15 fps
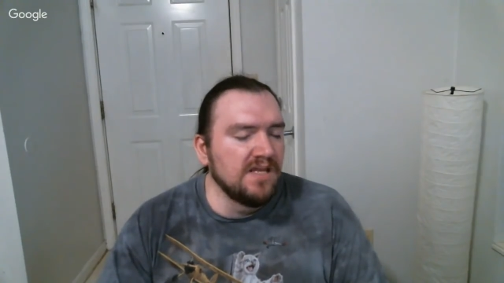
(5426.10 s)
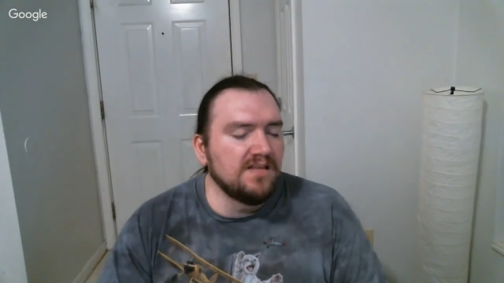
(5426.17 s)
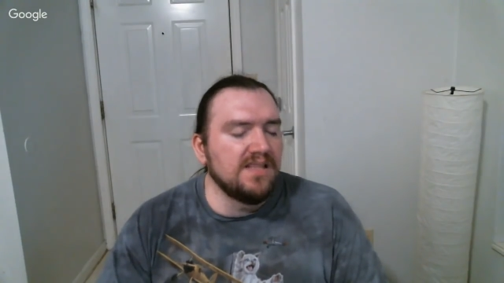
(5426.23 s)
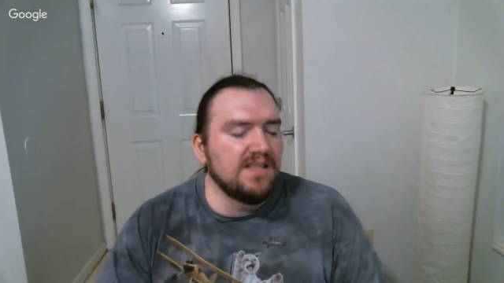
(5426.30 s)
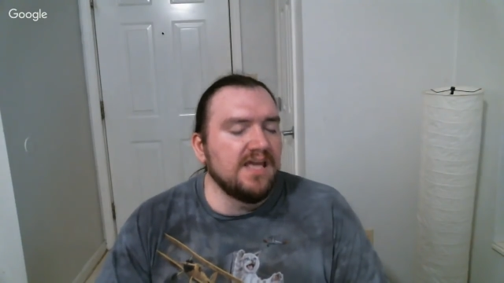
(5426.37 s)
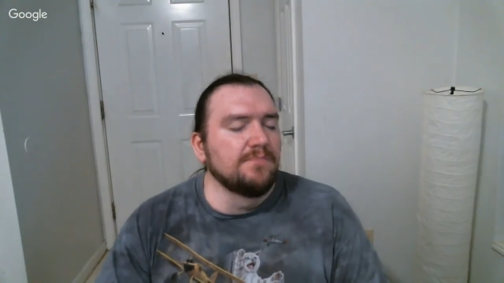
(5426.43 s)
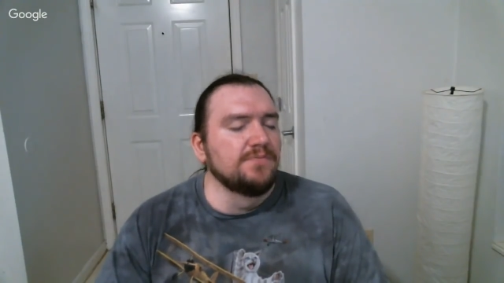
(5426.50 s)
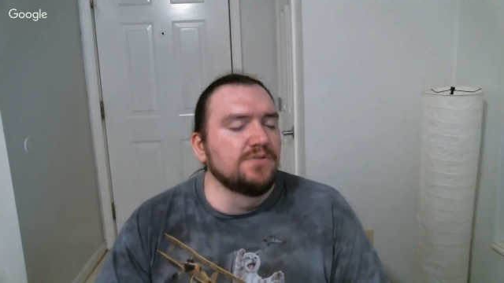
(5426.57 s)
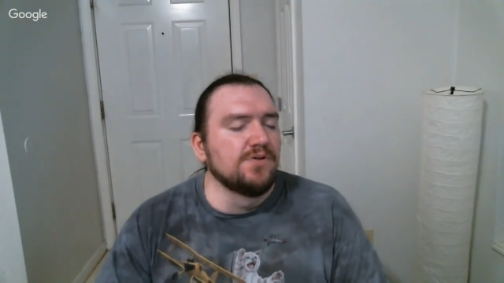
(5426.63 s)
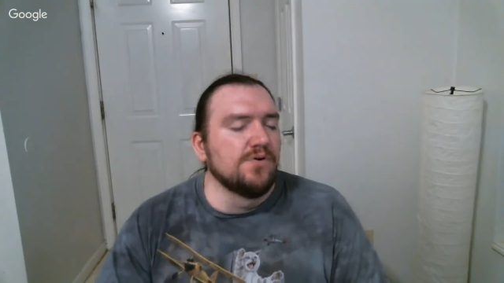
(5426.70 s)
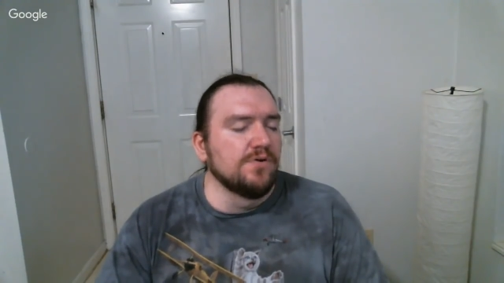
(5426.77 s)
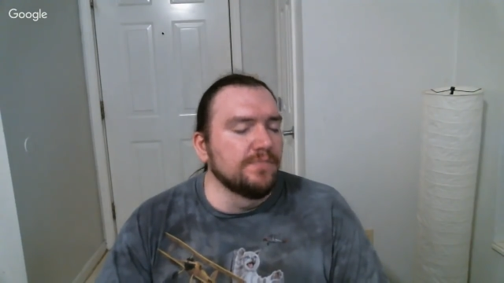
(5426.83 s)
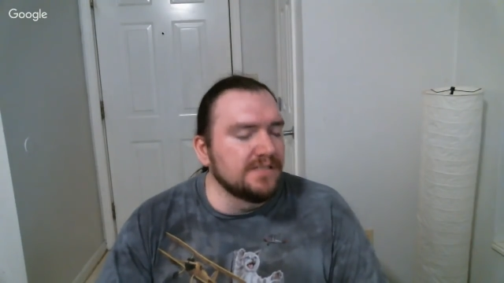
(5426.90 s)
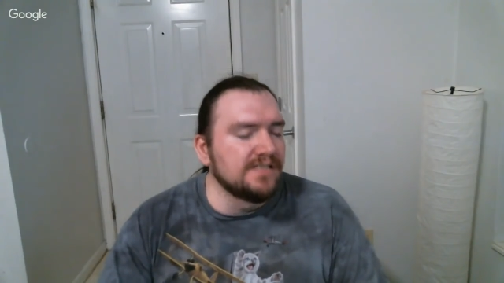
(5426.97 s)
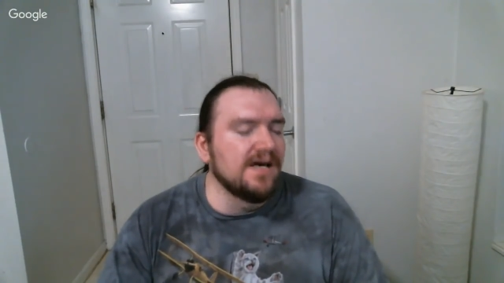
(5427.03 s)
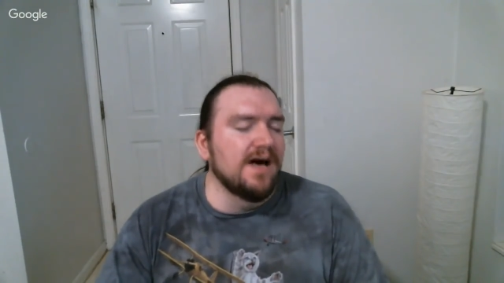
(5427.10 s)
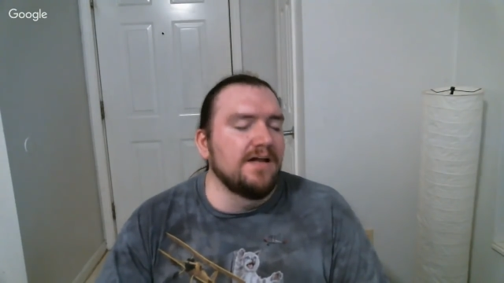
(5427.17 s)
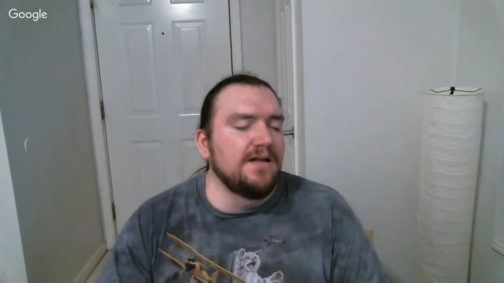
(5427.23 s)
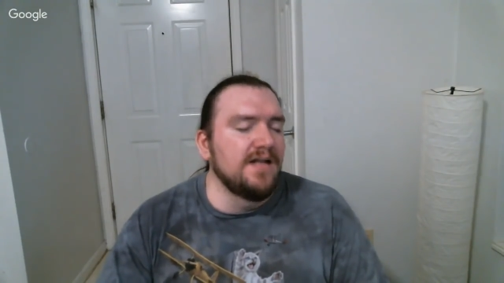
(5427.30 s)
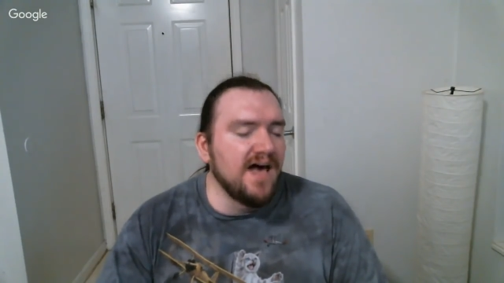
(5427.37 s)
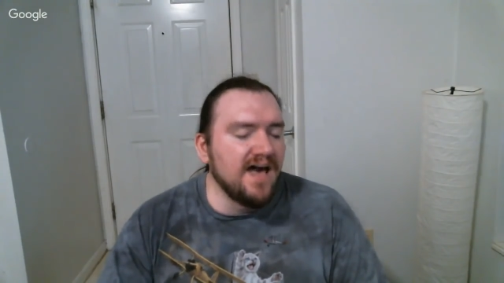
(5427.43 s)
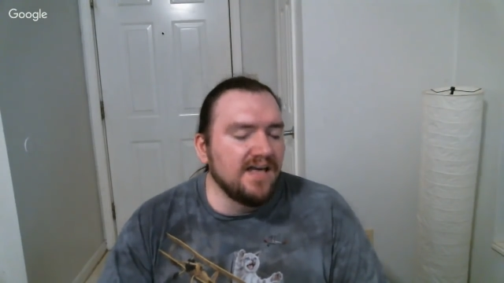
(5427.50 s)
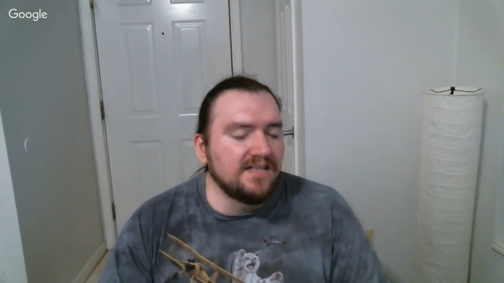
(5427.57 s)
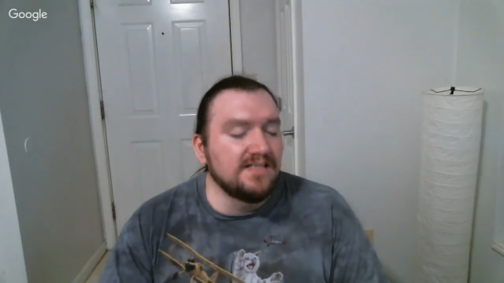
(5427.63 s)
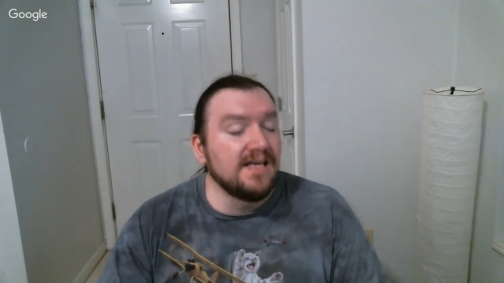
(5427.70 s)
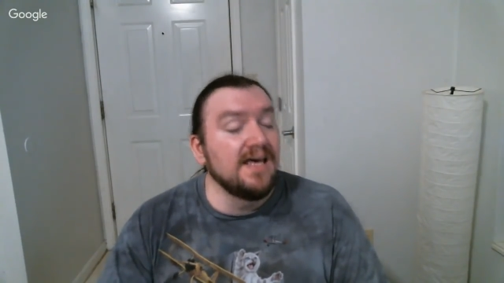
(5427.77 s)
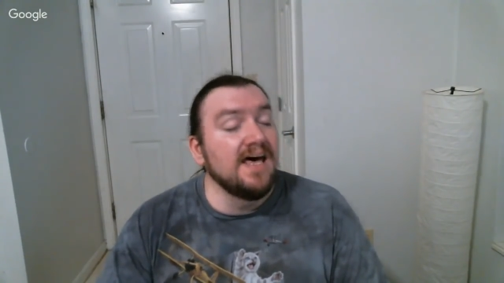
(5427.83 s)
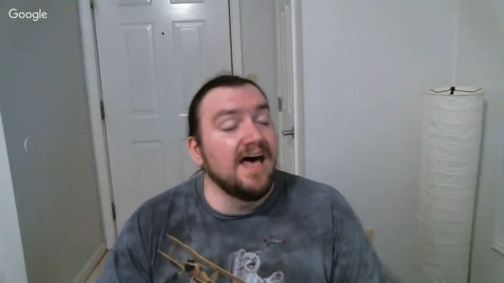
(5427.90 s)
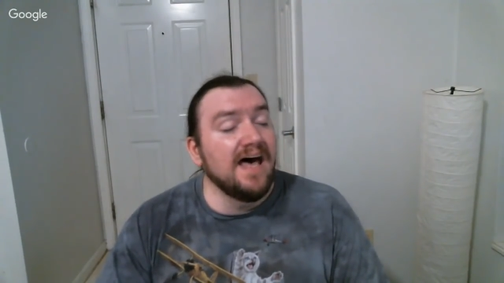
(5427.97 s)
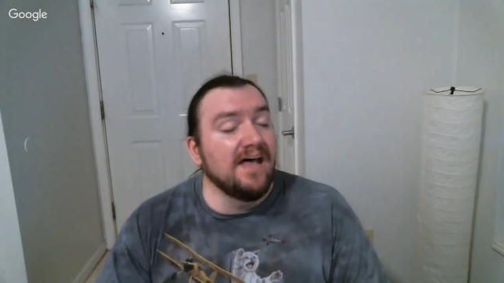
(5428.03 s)
they absorb sunlight,
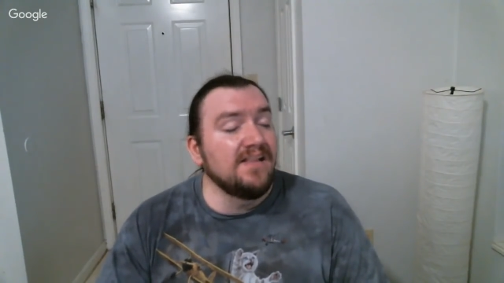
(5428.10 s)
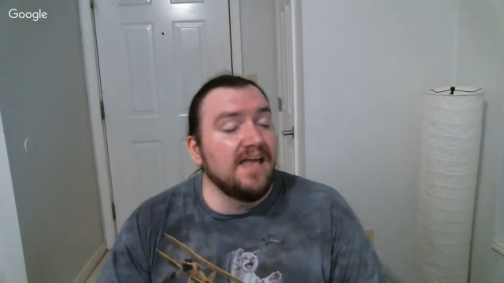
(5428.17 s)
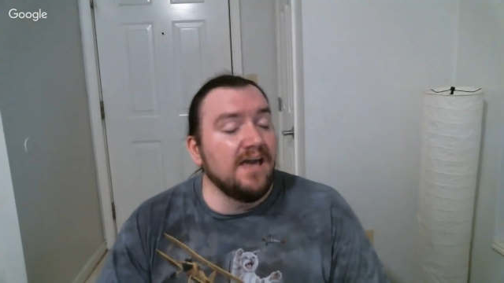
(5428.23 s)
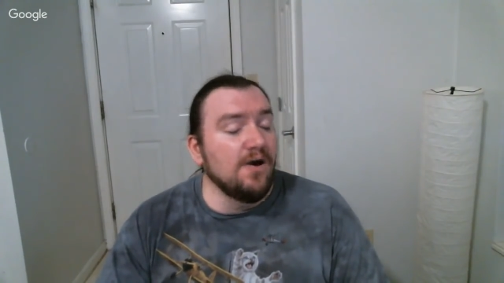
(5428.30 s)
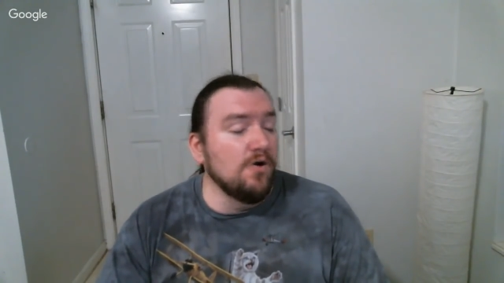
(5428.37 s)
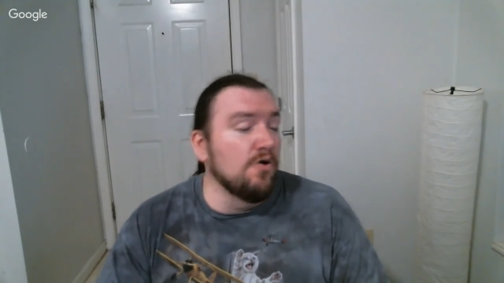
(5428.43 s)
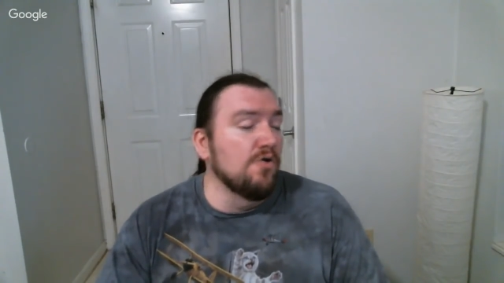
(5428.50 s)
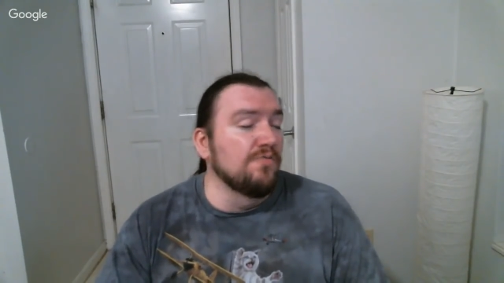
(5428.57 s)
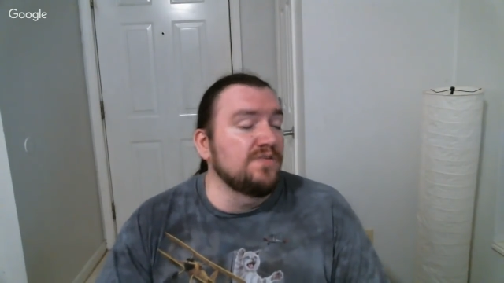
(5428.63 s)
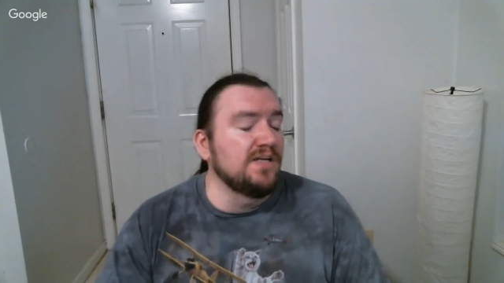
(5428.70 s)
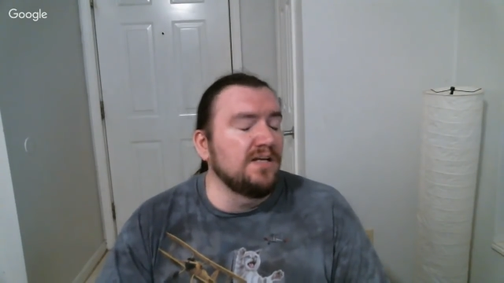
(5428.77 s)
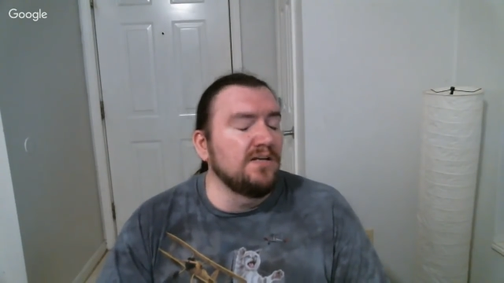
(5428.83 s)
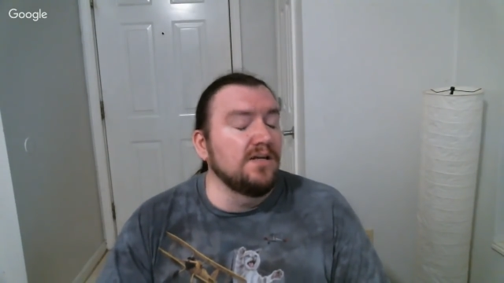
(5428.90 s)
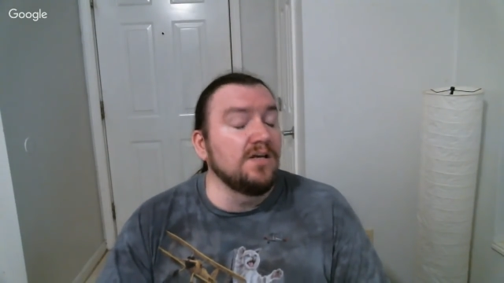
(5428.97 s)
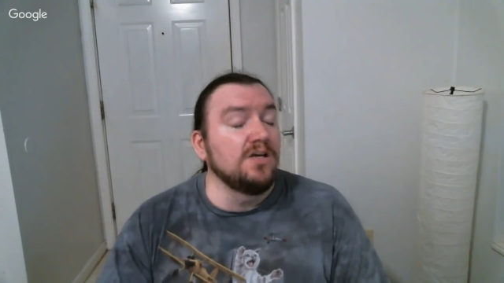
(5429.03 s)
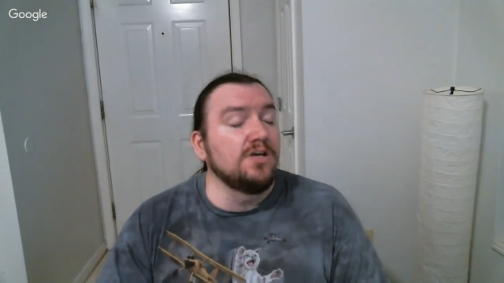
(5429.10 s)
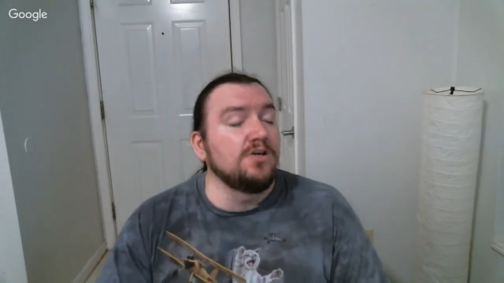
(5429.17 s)
and they often